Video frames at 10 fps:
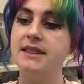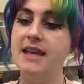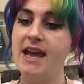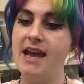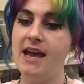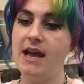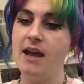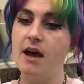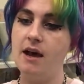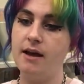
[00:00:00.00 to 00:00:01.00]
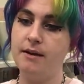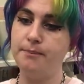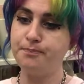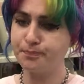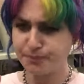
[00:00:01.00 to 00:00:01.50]
They
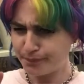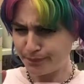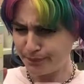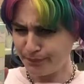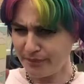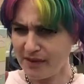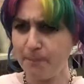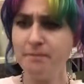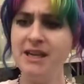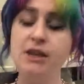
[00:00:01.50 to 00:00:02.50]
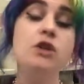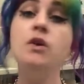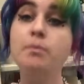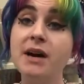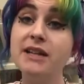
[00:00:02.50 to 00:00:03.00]
meet
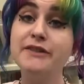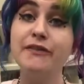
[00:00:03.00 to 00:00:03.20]
new bugs